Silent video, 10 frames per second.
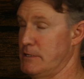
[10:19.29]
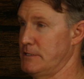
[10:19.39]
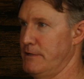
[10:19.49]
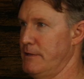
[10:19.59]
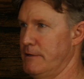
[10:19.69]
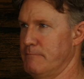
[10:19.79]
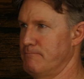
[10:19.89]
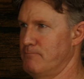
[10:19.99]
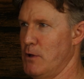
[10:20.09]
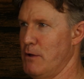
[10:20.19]
see anything.
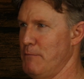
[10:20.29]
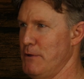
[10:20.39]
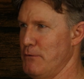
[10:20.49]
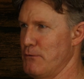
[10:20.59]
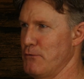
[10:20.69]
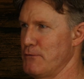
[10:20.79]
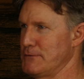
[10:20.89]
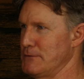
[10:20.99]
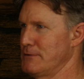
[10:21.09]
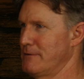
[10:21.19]
I'm hearing
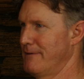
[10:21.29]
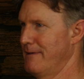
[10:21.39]
noises.